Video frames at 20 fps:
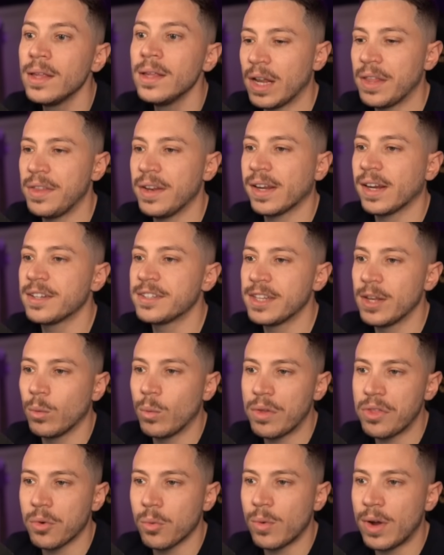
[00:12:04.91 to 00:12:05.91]
And then I can say
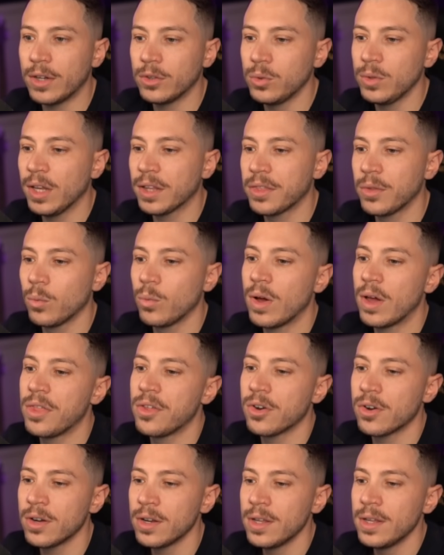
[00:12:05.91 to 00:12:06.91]
weather1 to get the
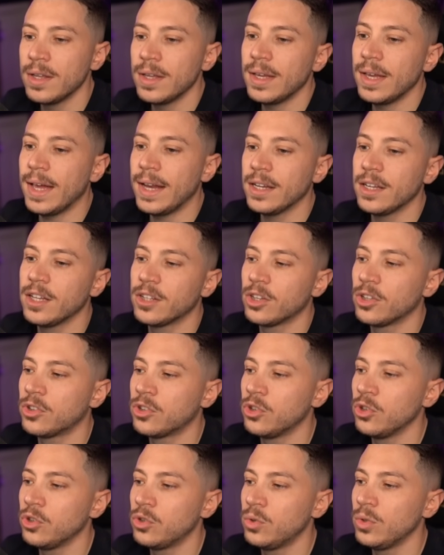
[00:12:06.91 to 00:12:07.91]
weather and get
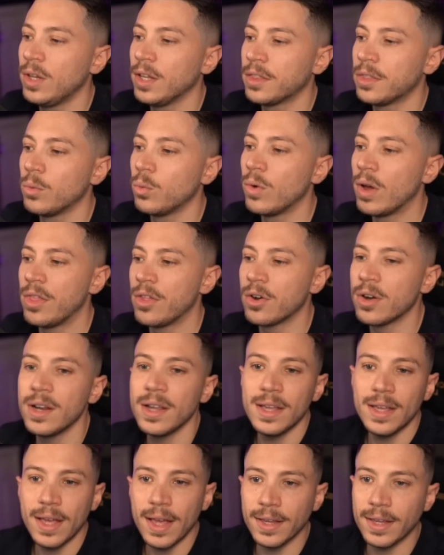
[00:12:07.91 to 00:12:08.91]
it2 to get the weather
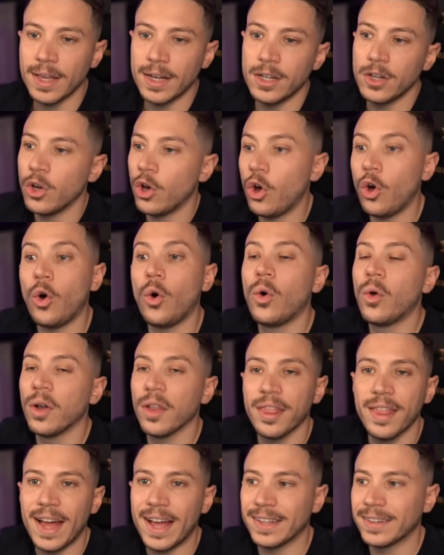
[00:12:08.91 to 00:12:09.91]
Again, all
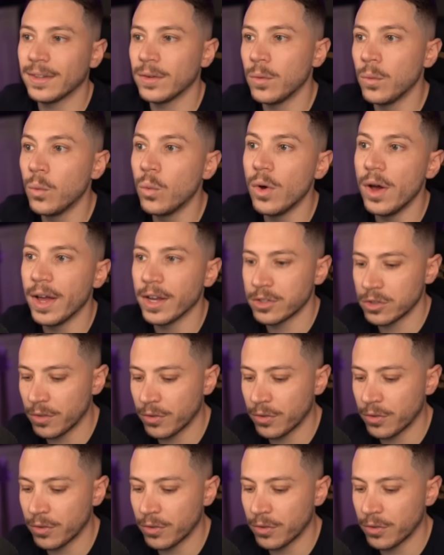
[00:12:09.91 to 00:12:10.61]
that works.